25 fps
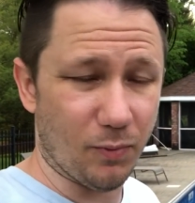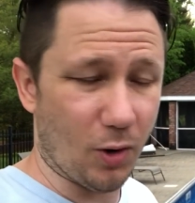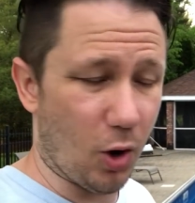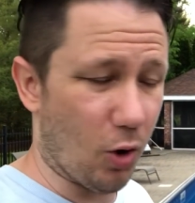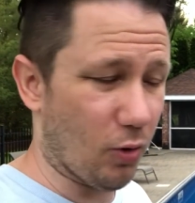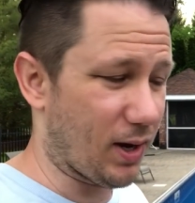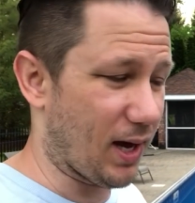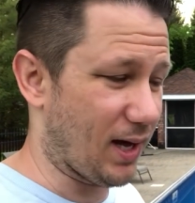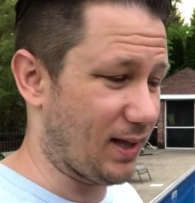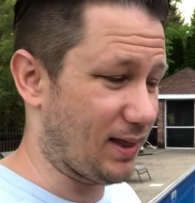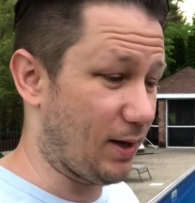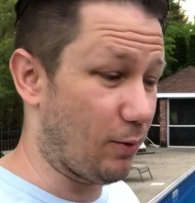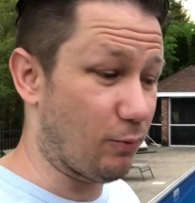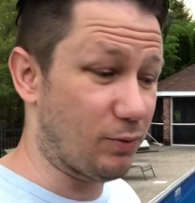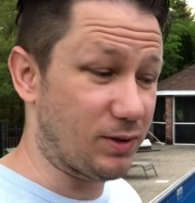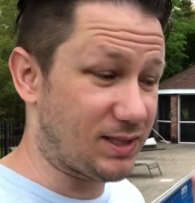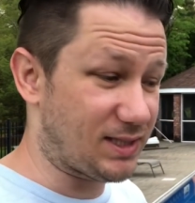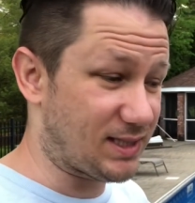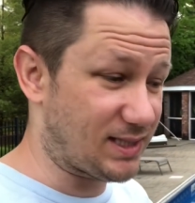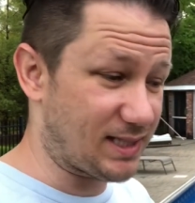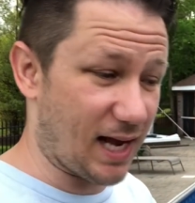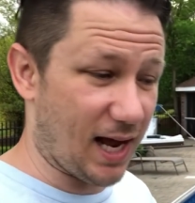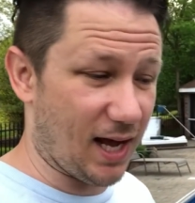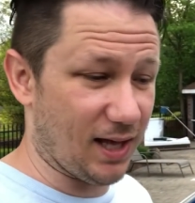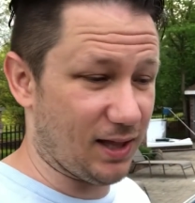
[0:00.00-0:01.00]
Okay, they would
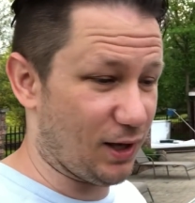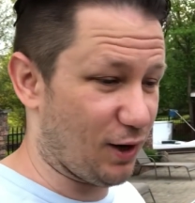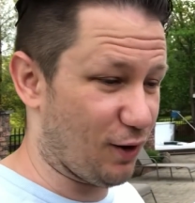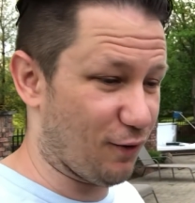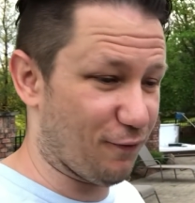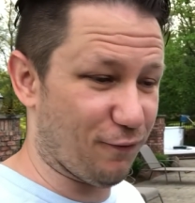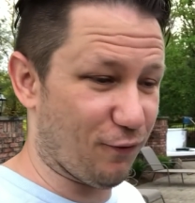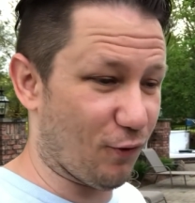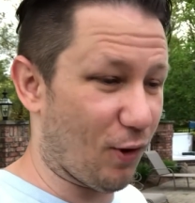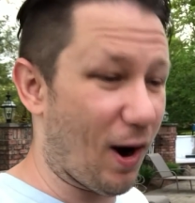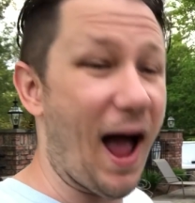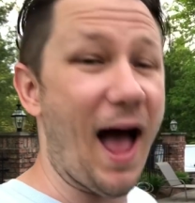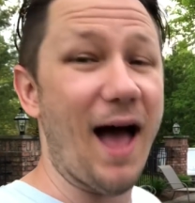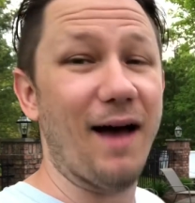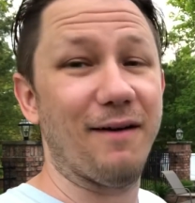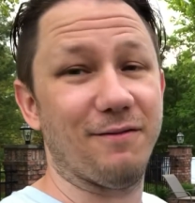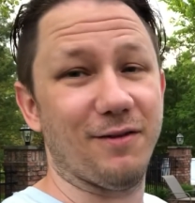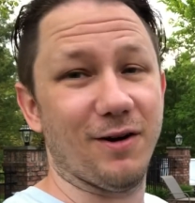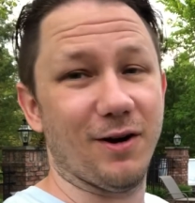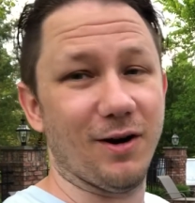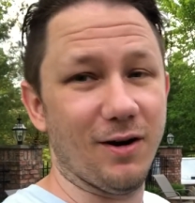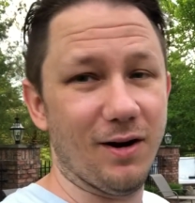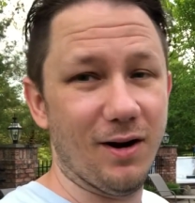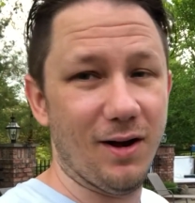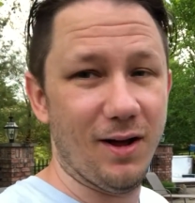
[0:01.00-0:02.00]
stay there
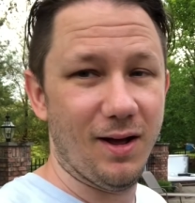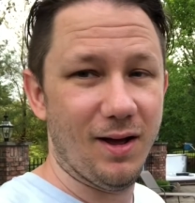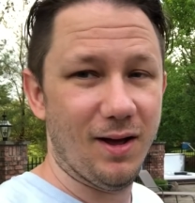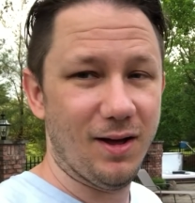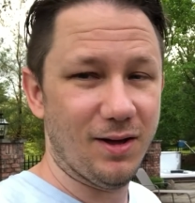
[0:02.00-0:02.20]
forever,